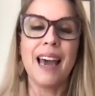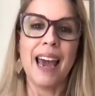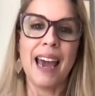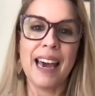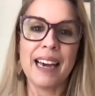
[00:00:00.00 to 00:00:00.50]

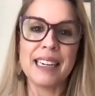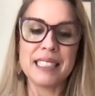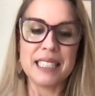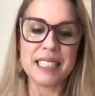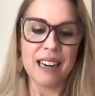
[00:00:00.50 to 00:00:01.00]

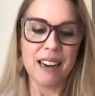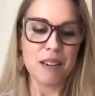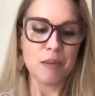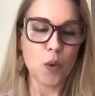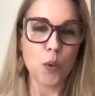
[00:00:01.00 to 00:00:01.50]
and
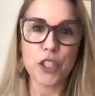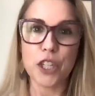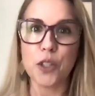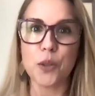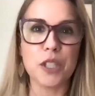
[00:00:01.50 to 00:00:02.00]

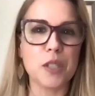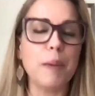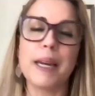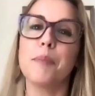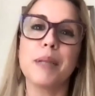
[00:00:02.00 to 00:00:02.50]
wishing you just
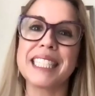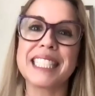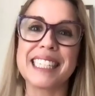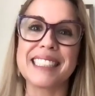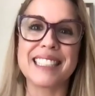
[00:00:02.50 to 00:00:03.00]
many
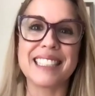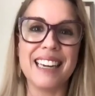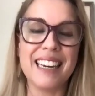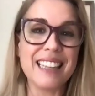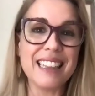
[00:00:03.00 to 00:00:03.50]
blessings,
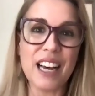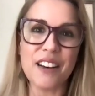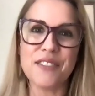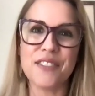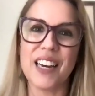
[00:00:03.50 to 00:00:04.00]

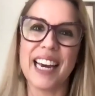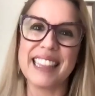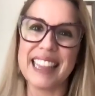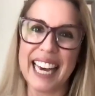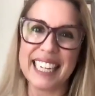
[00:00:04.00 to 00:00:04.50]
love,
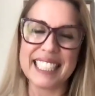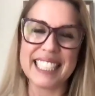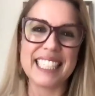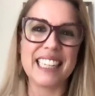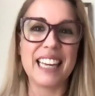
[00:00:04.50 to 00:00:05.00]
and
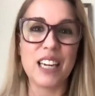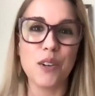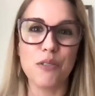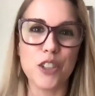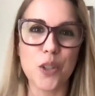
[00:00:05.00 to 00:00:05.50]
light. Thank
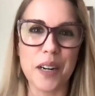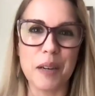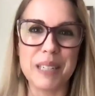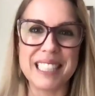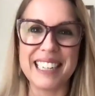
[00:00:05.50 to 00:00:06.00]
you for
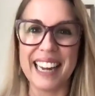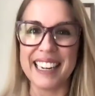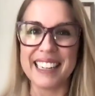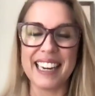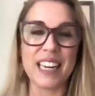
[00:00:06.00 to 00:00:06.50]
joining me
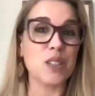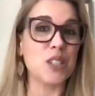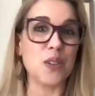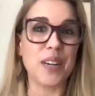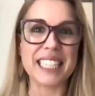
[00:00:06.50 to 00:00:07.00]
today, and I'll
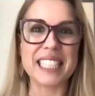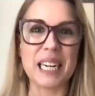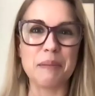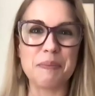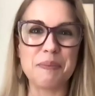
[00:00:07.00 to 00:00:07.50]
see you next
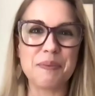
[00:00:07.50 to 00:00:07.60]
time.